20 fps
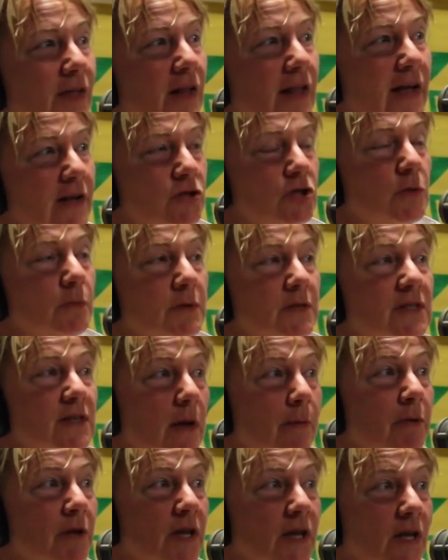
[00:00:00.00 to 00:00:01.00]
they'll actually be
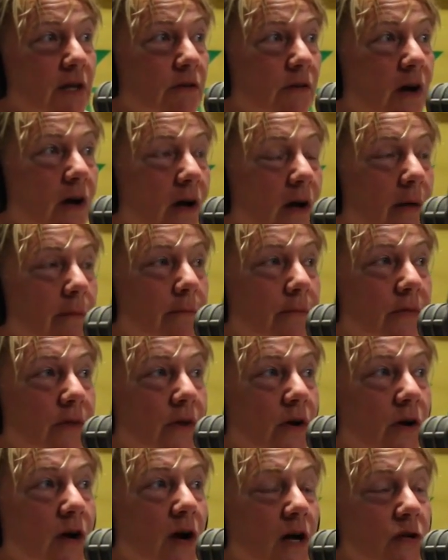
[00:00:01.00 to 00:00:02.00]
doubling
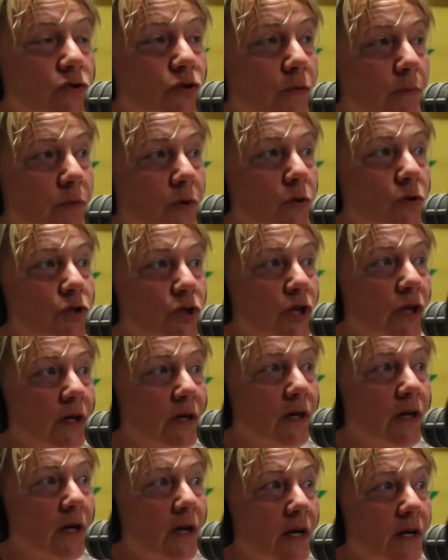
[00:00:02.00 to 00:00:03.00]
their
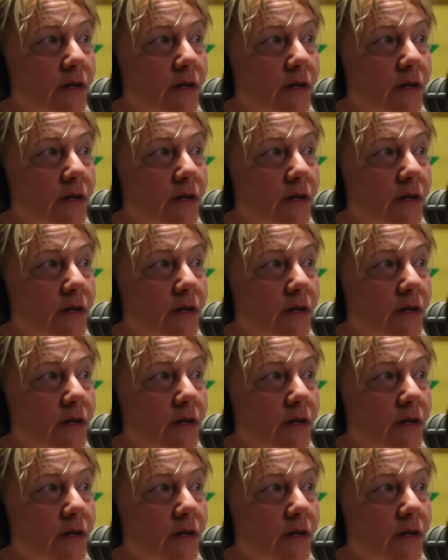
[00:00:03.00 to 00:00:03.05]
contribution.